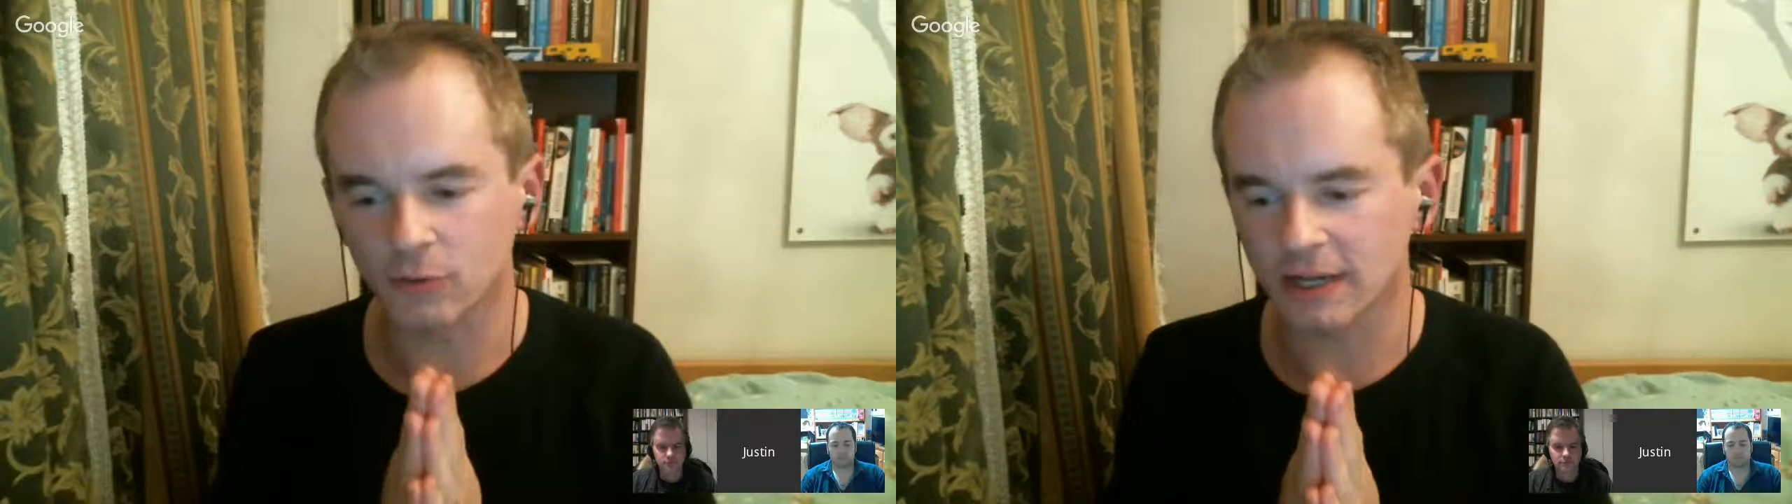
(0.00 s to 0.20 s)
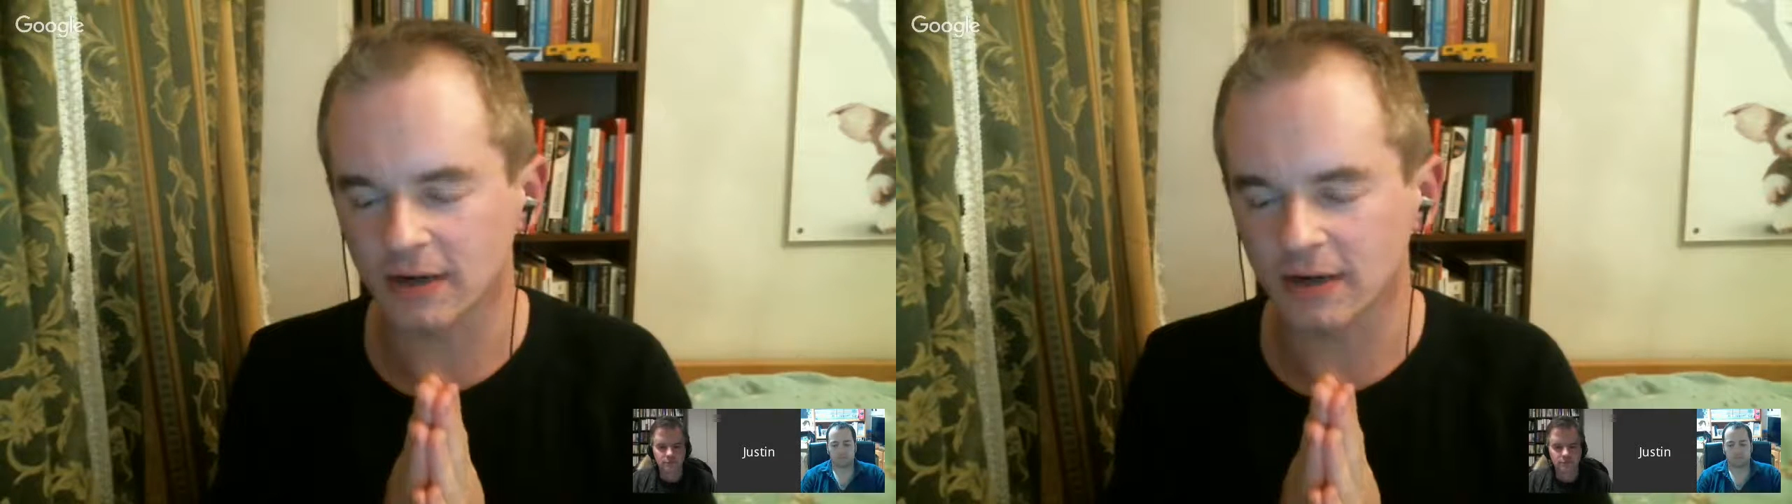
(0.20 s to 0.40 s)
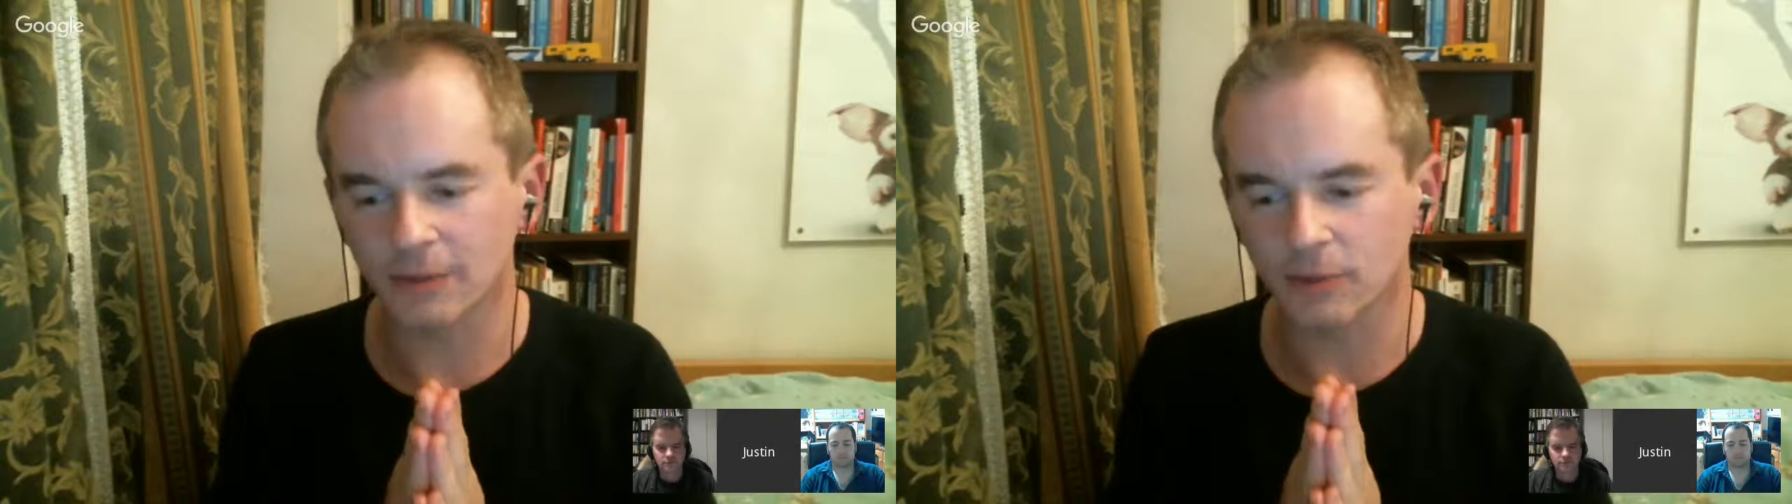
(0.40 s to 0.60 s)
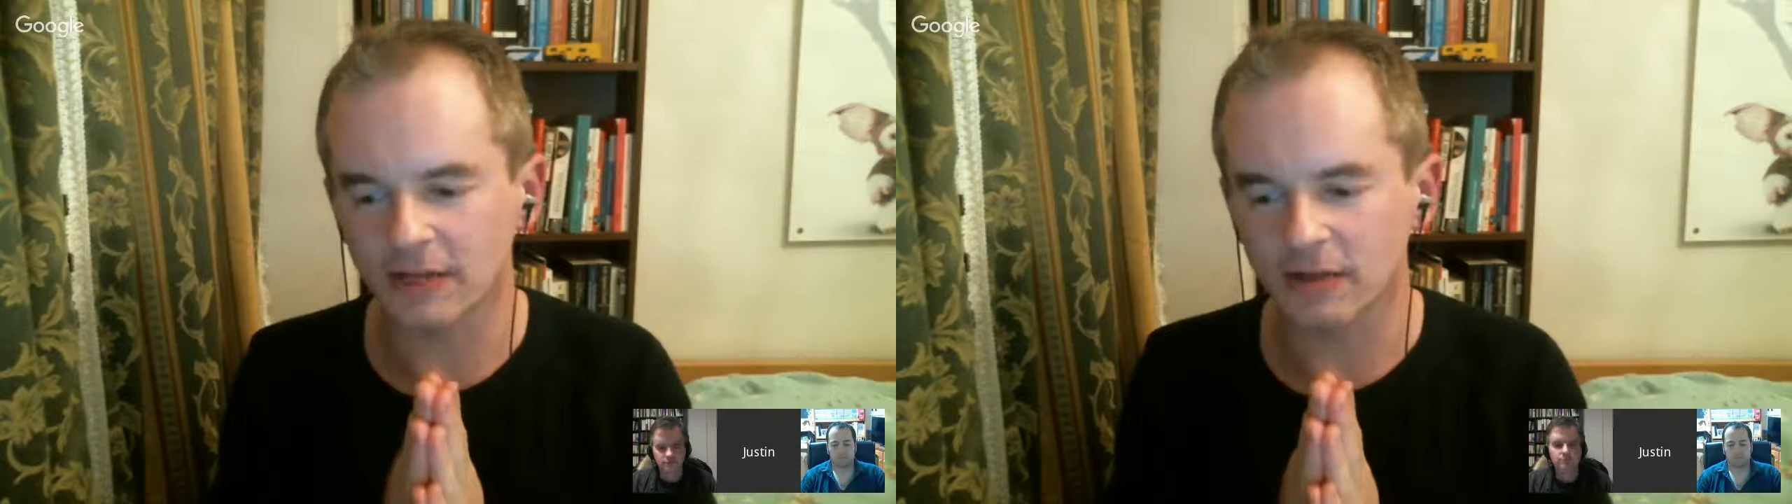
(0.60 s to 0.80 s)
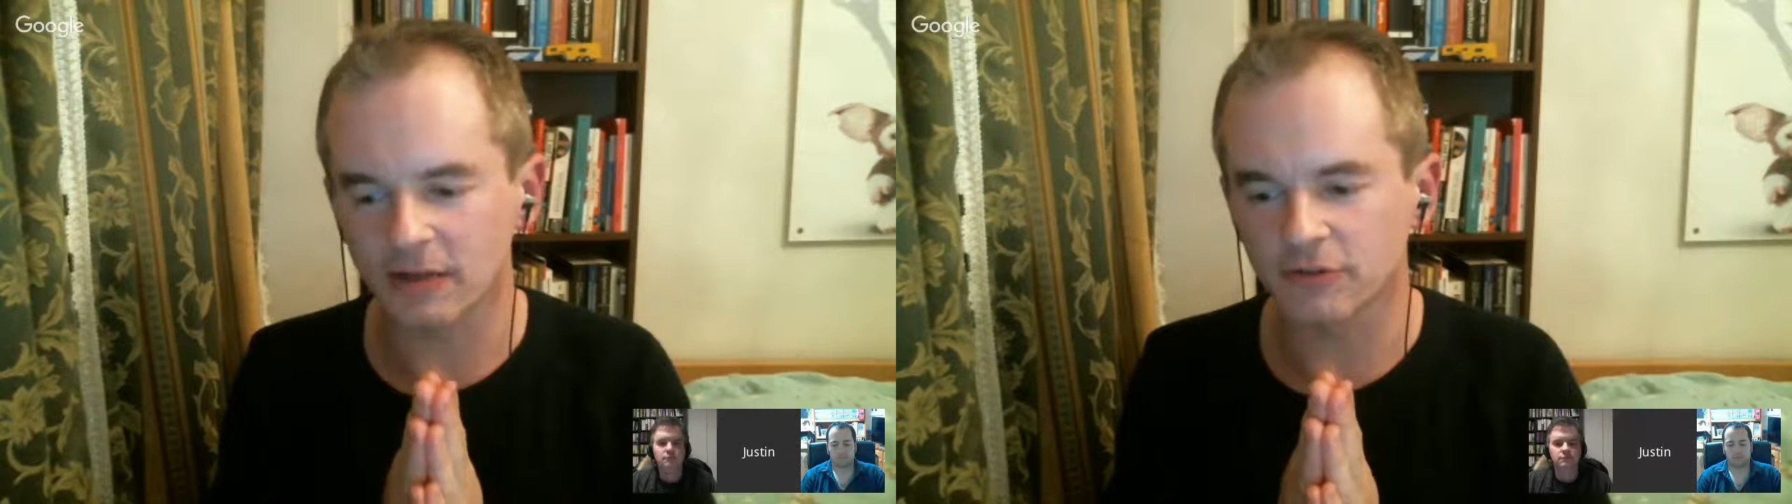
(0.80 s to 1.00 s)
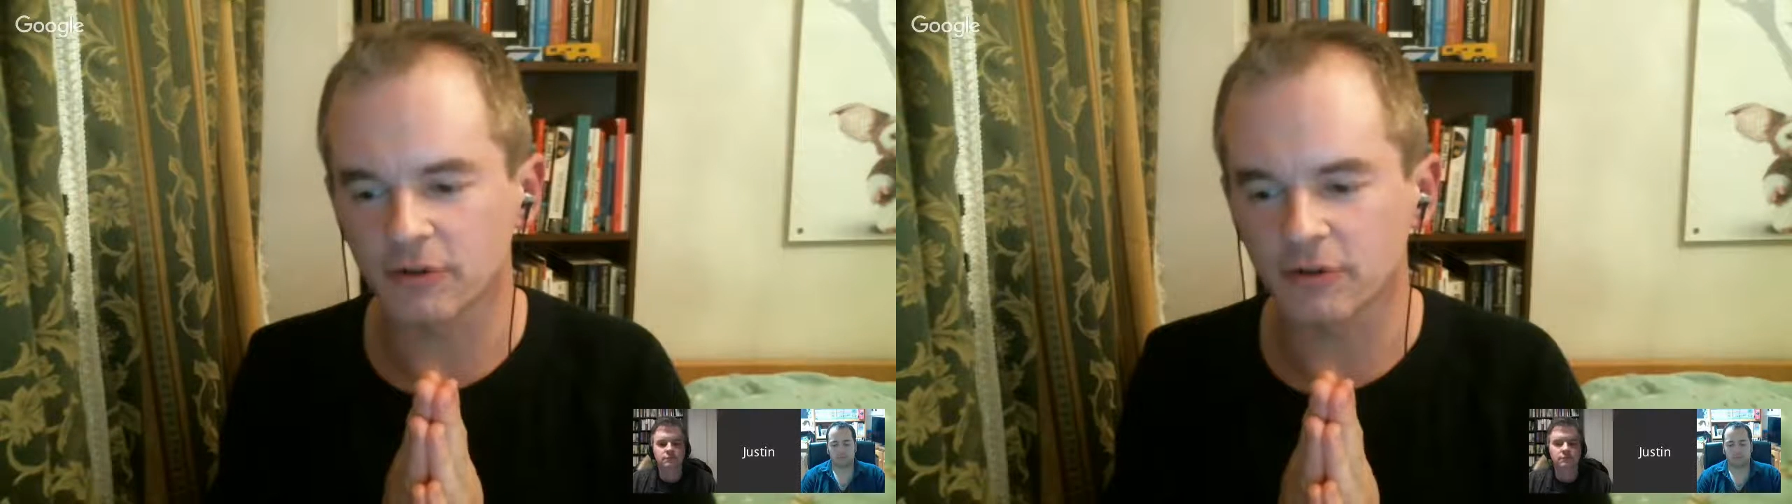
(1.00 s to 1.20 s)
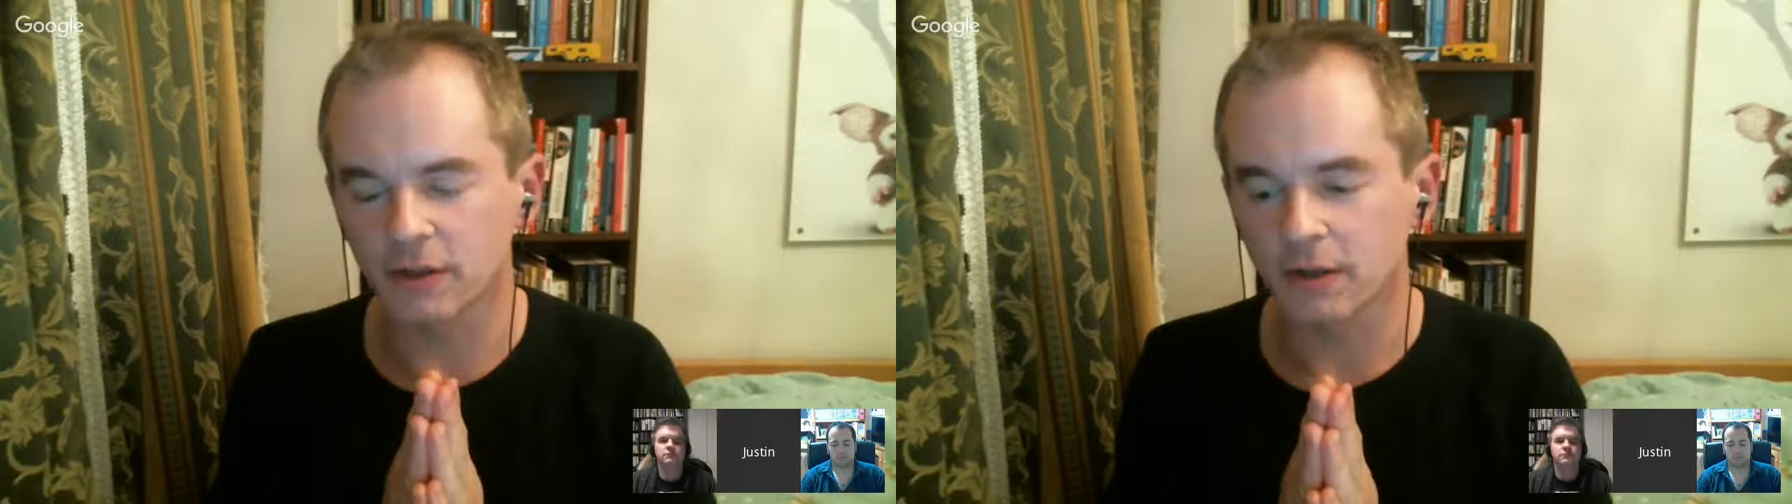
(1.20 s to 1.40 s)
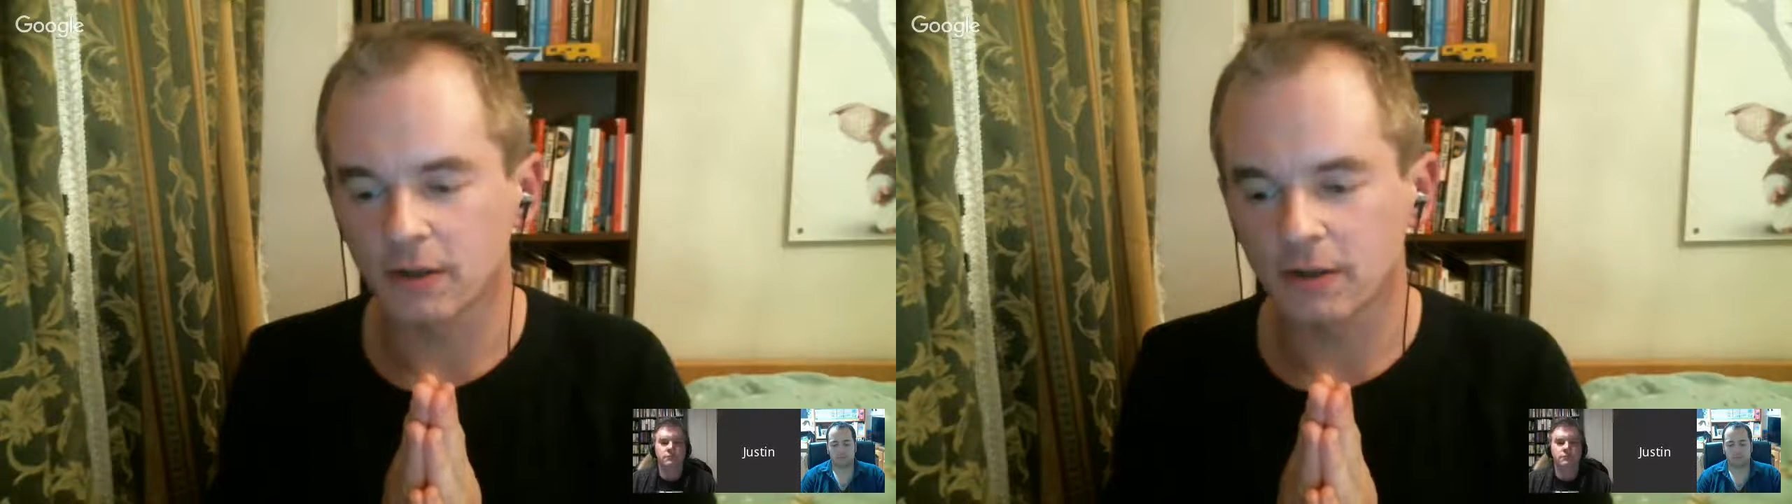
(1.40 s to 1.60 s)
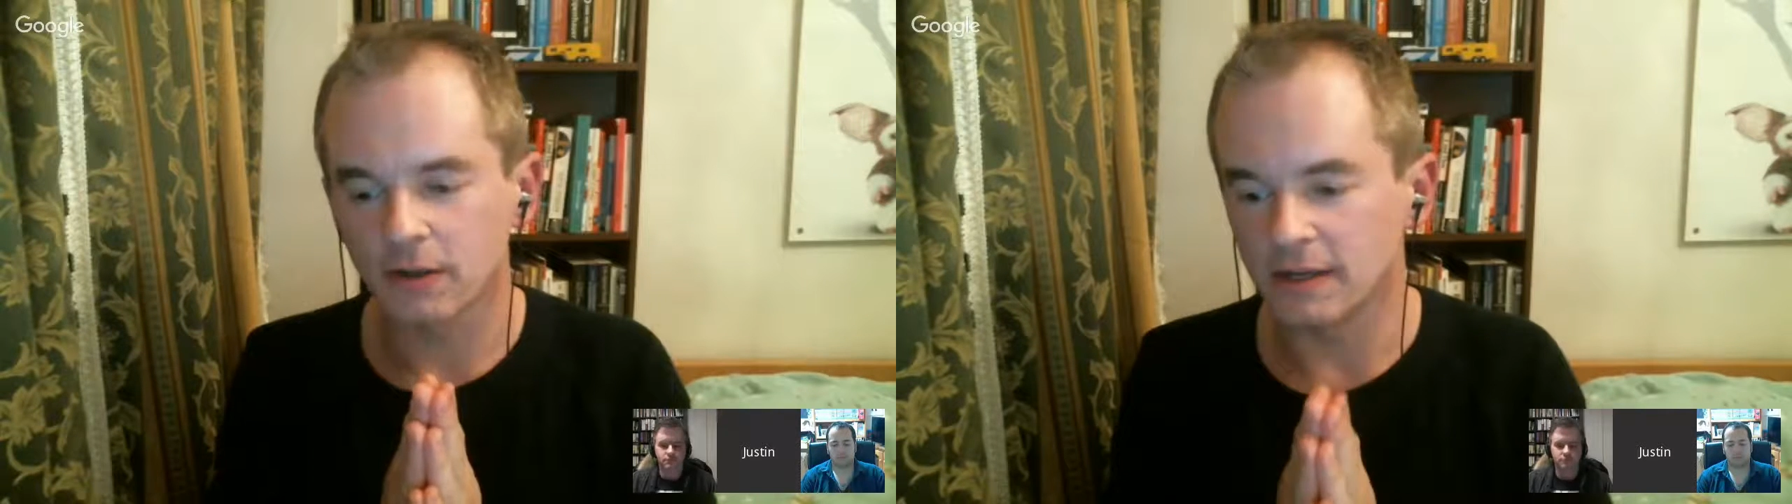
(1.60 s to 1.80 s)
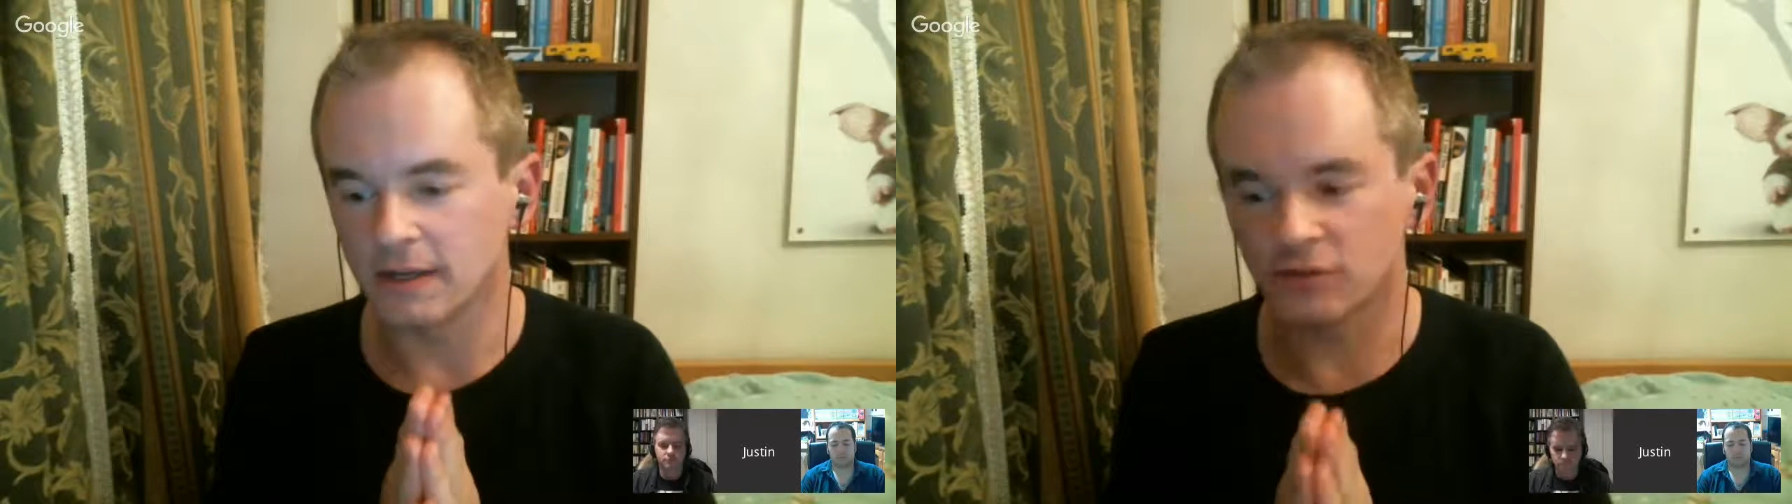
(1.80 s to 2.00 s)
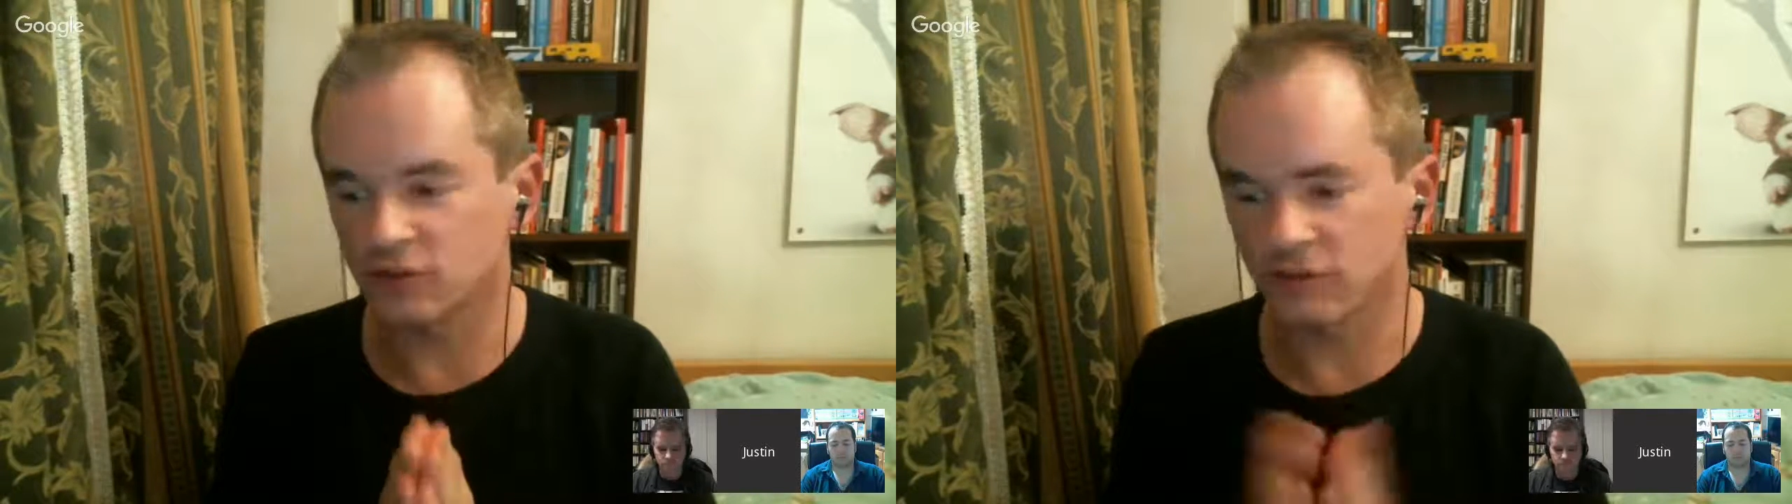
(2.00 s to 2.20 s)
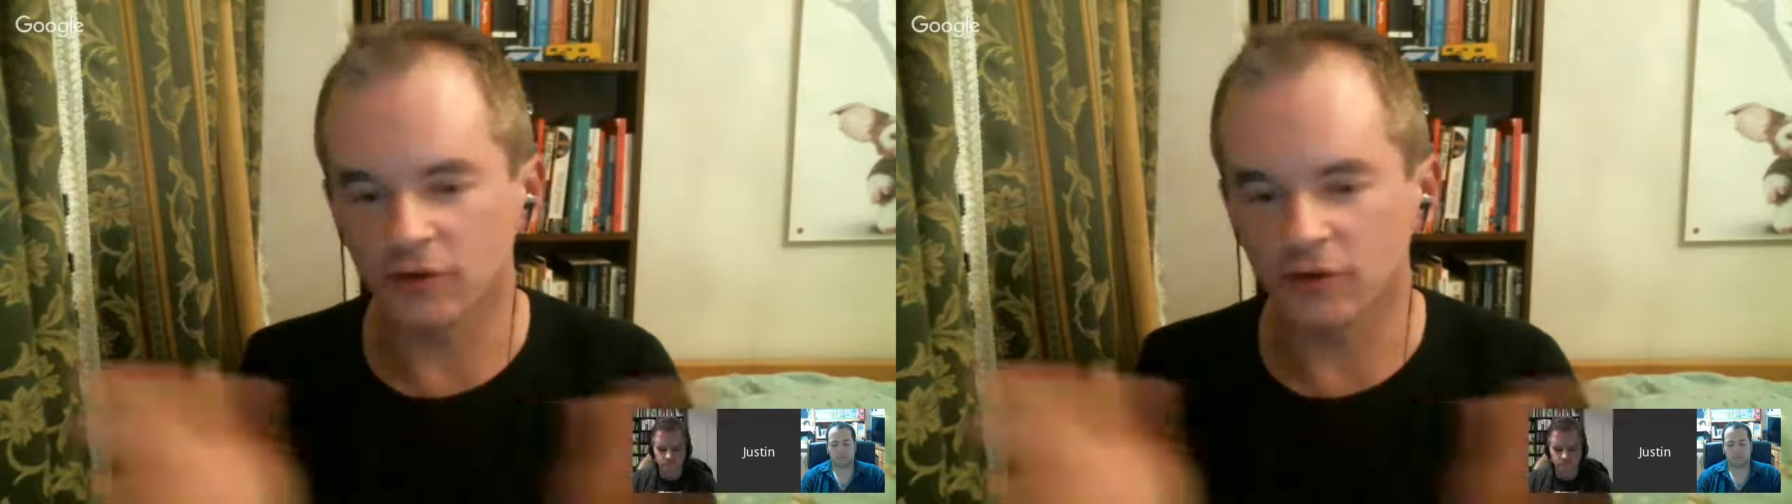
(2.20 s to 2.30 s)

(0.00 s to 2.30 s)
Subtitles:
we had a couple days just learning